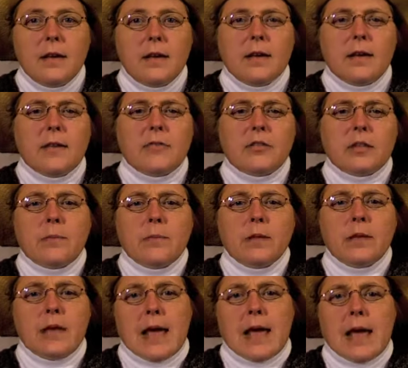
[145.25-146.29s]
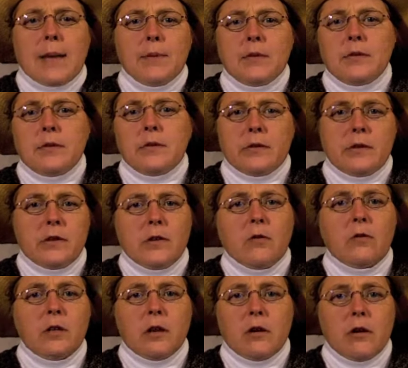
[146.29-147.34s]
if something happens to the
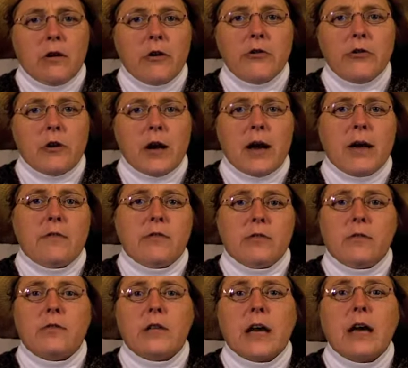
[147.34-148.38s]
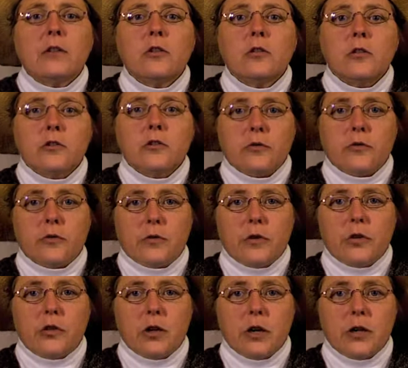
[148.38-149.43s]
only hard drive that you've downloaded your
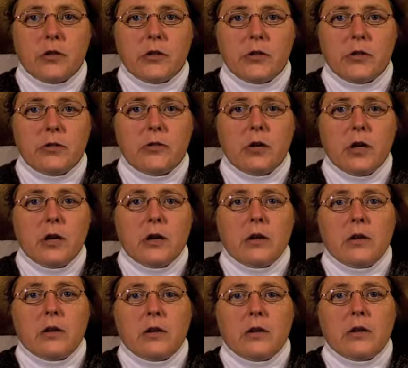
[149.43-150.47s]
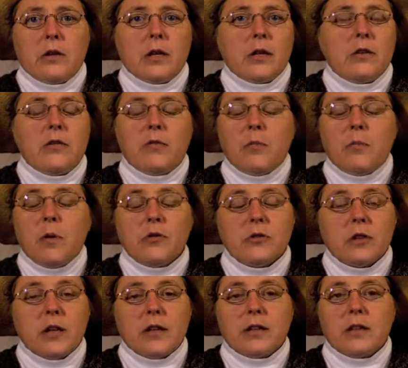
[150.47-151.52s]
footage onto, then you've most
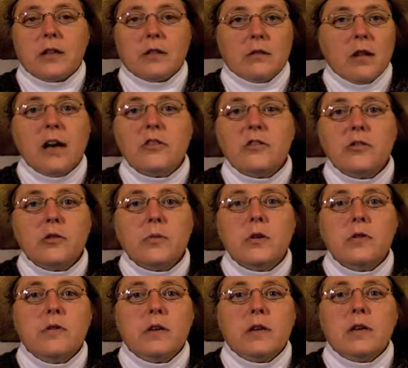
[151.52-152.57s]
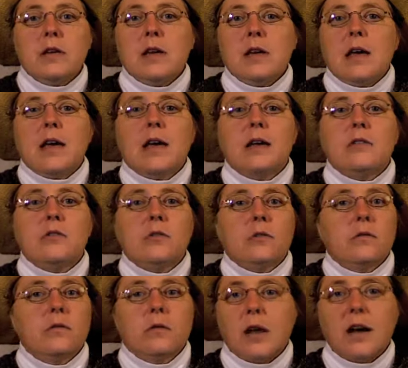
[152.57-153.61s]
likely lost your movie and you
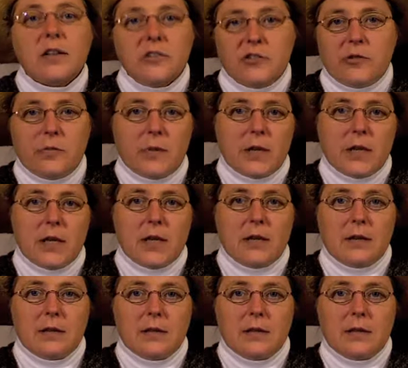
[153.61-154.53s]
have lost your money.